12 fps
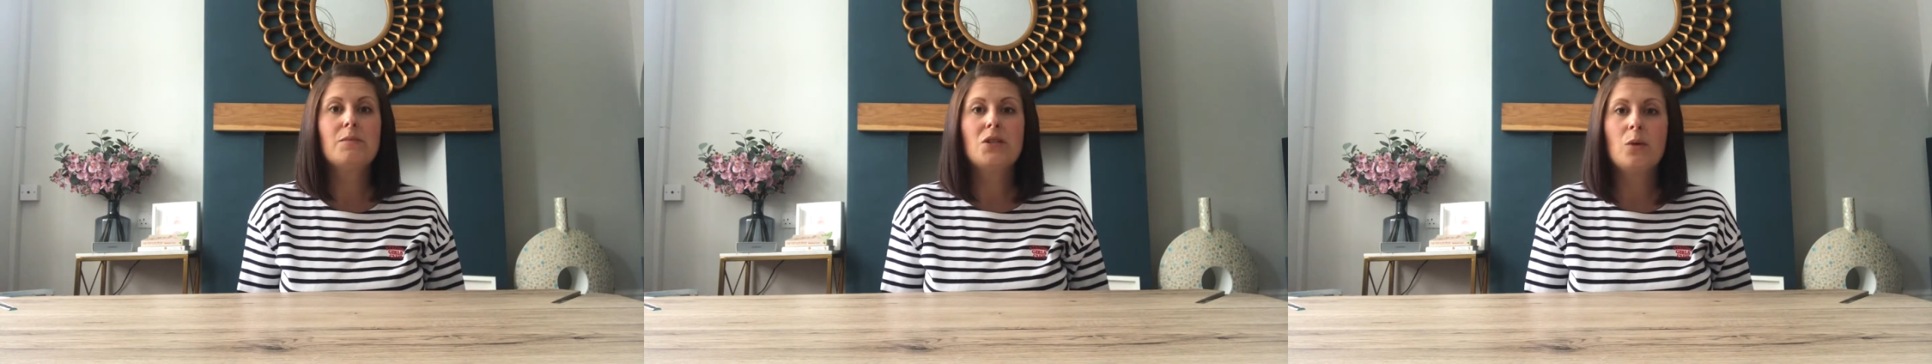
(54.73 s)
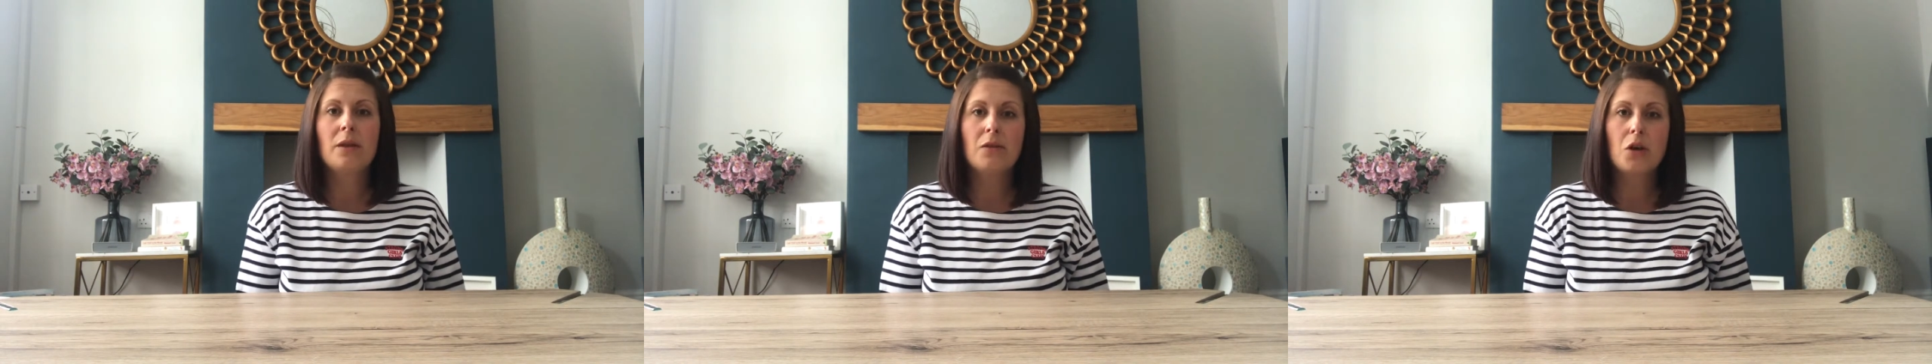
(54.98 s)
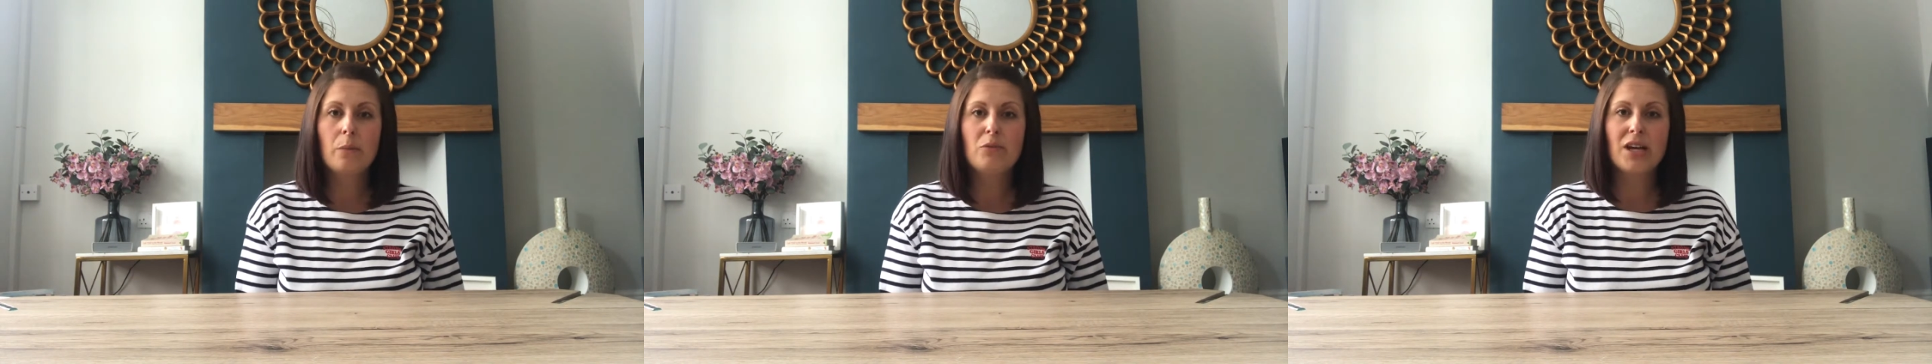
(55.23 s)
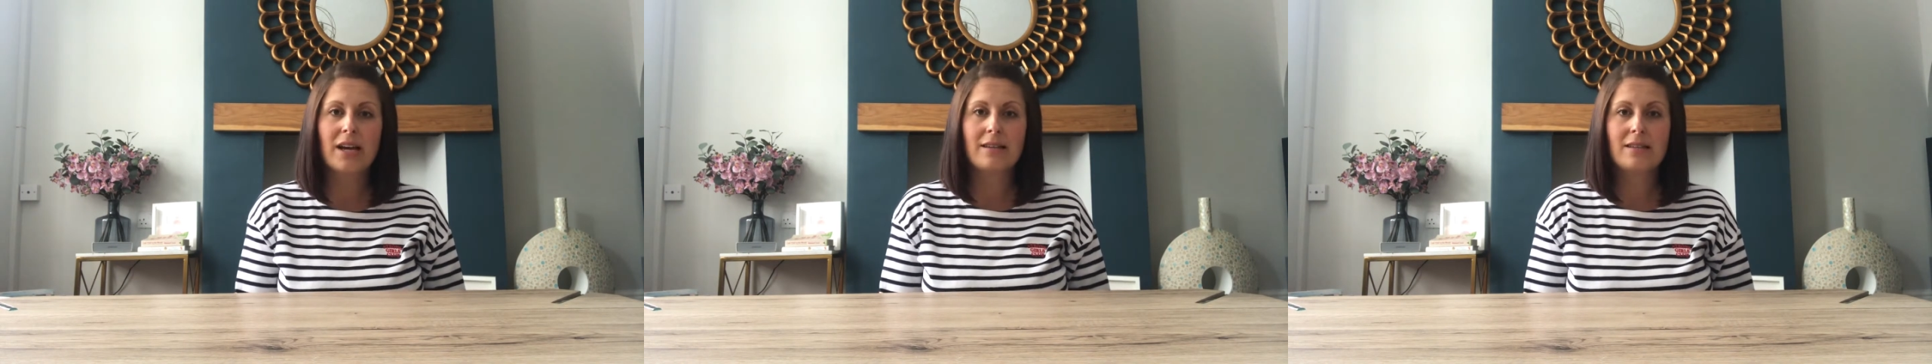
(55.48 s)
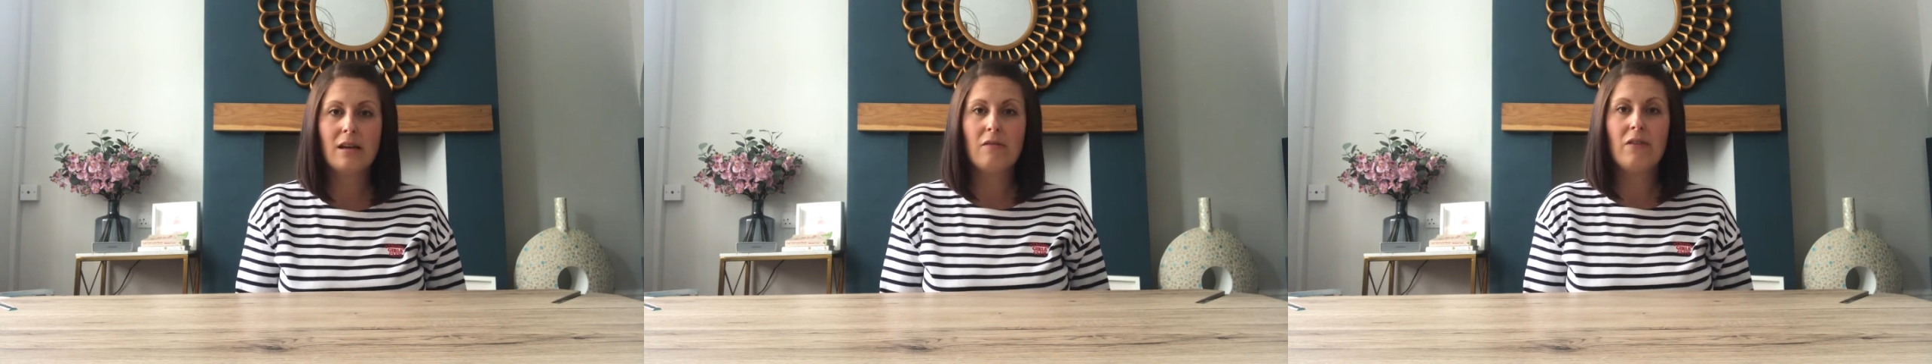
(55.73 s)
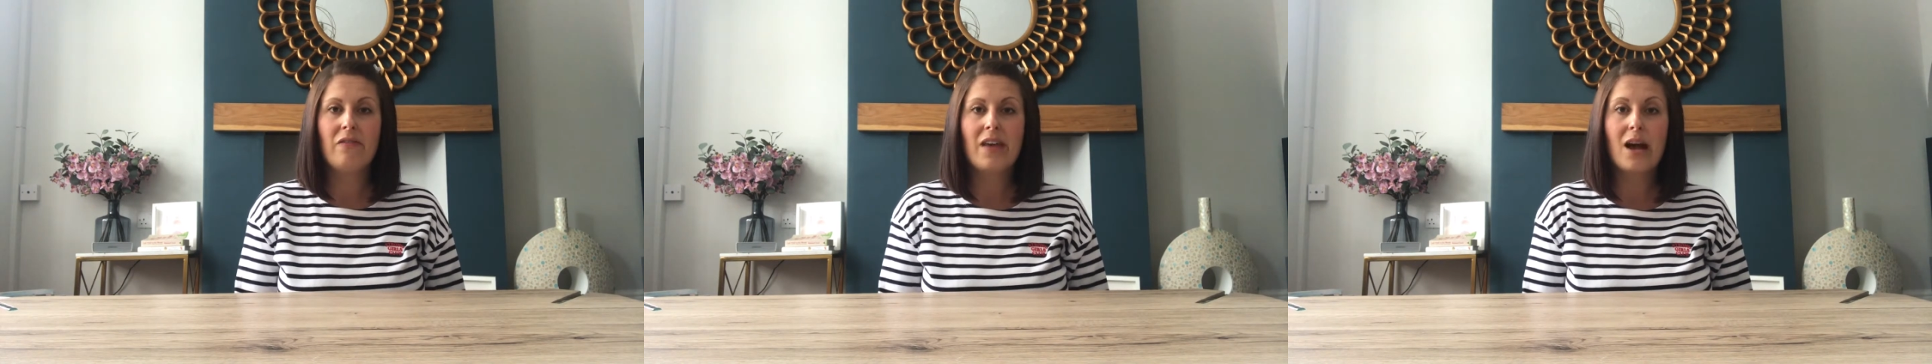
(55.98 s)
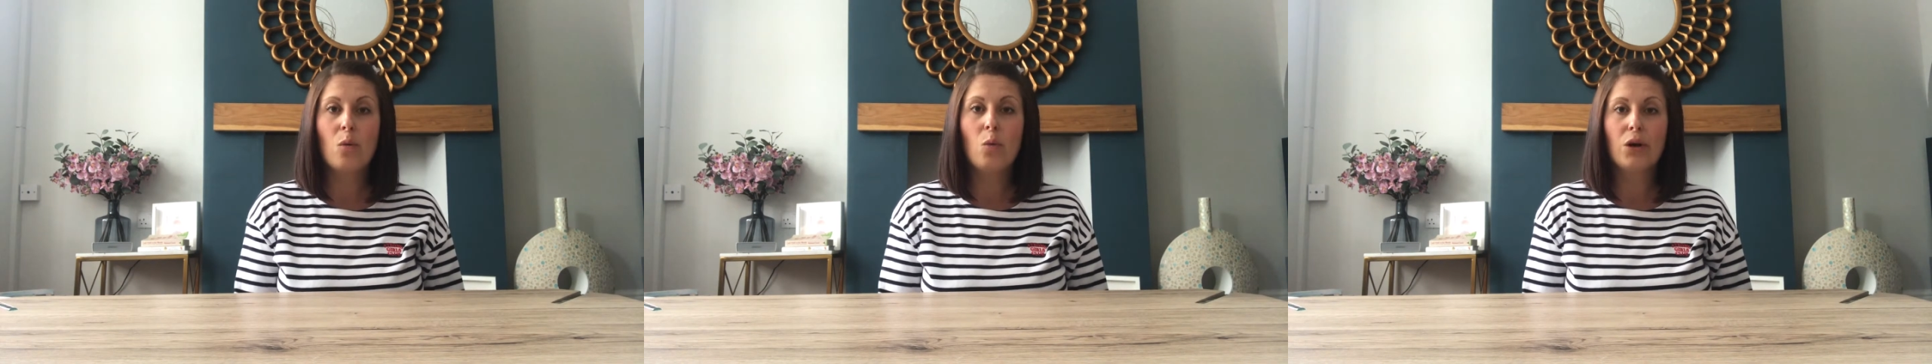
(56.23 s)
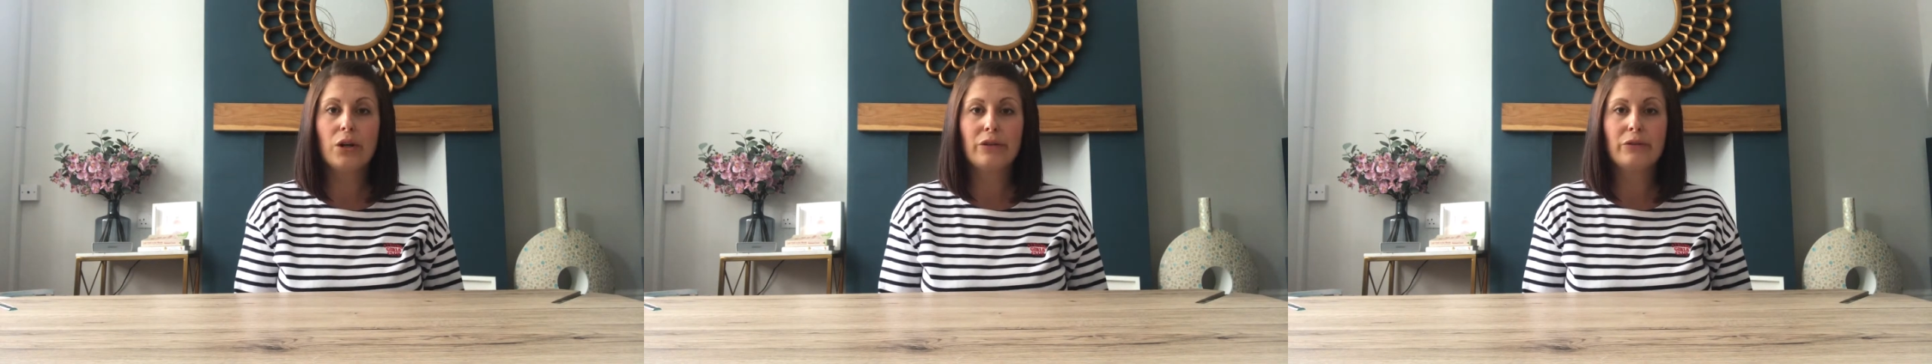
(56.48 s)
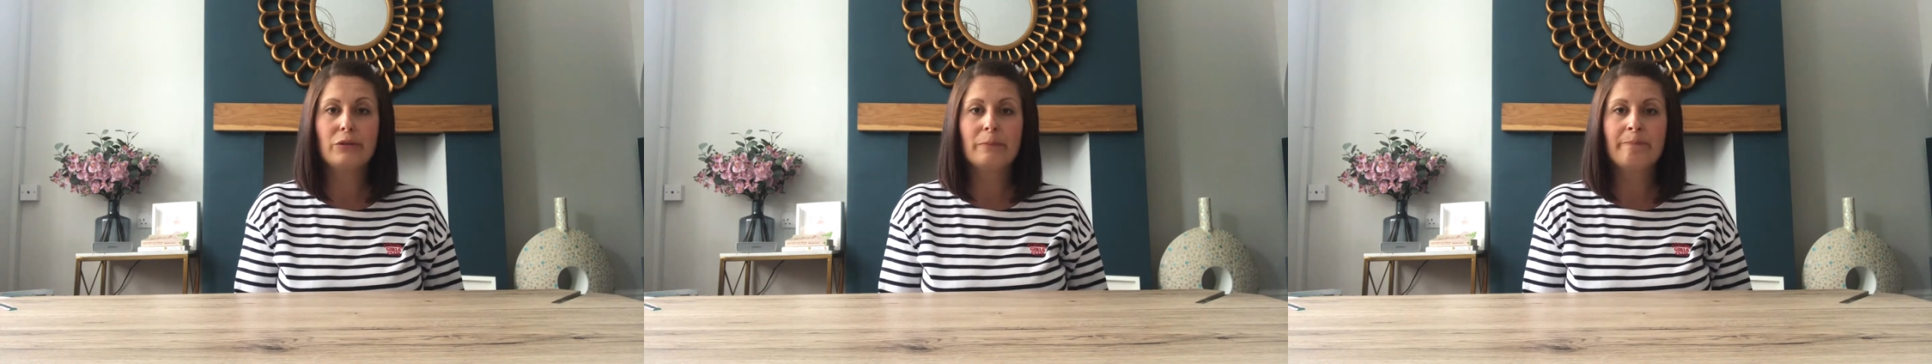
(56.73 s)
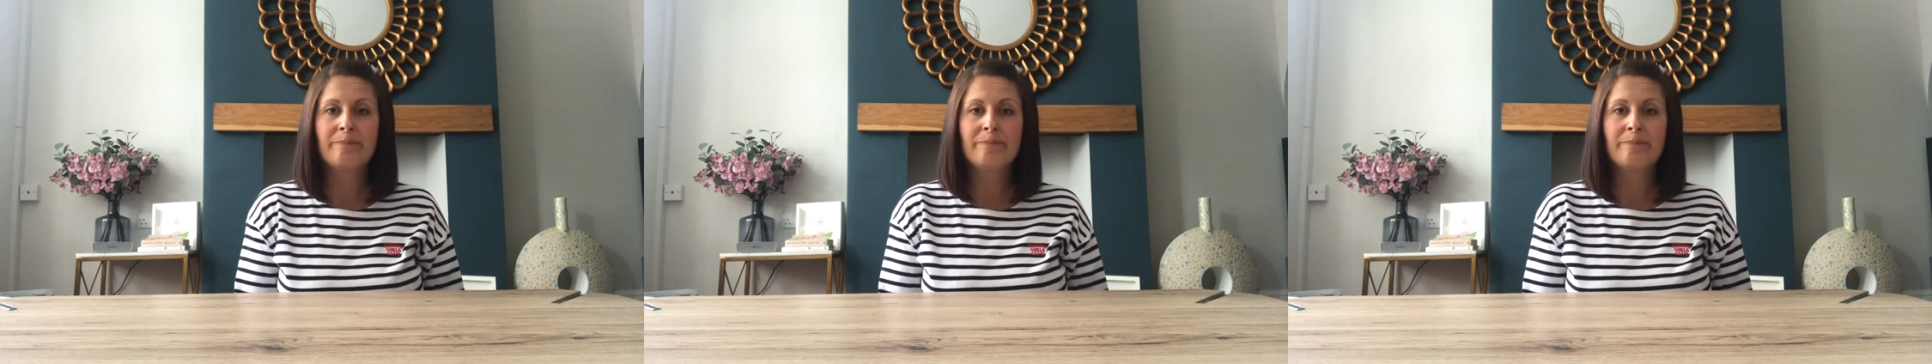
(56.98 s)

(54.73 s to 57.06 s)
between the objects that are in their world.